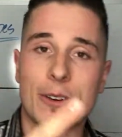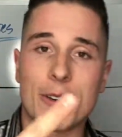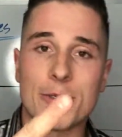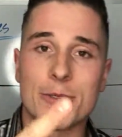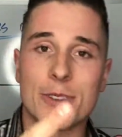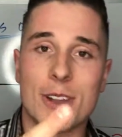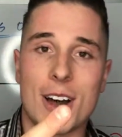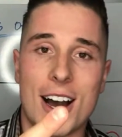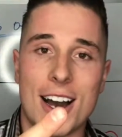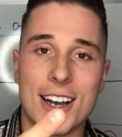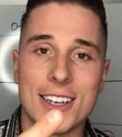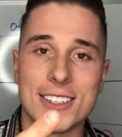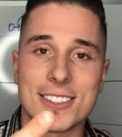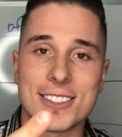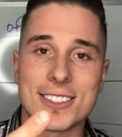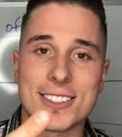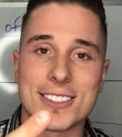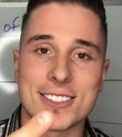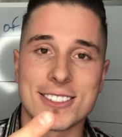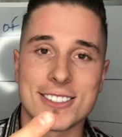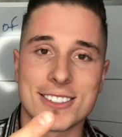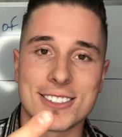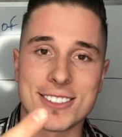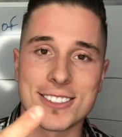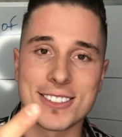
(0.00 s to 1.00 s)
of loss
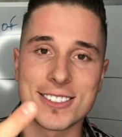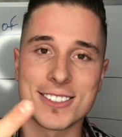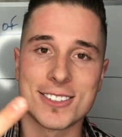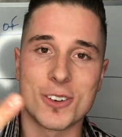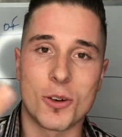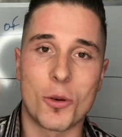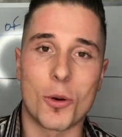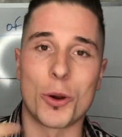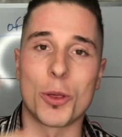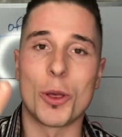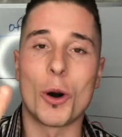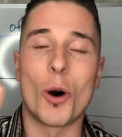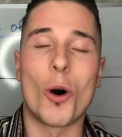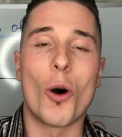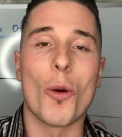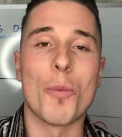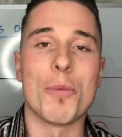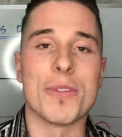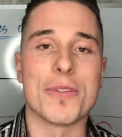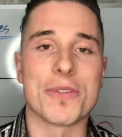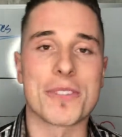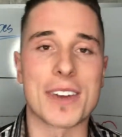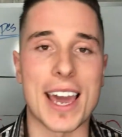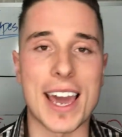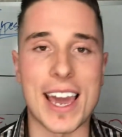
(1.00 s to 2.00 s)
or the hope
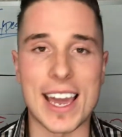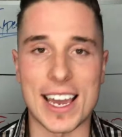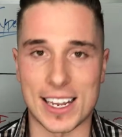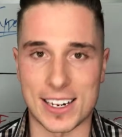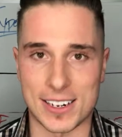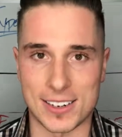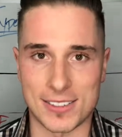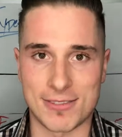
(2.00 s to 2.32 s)
of gain.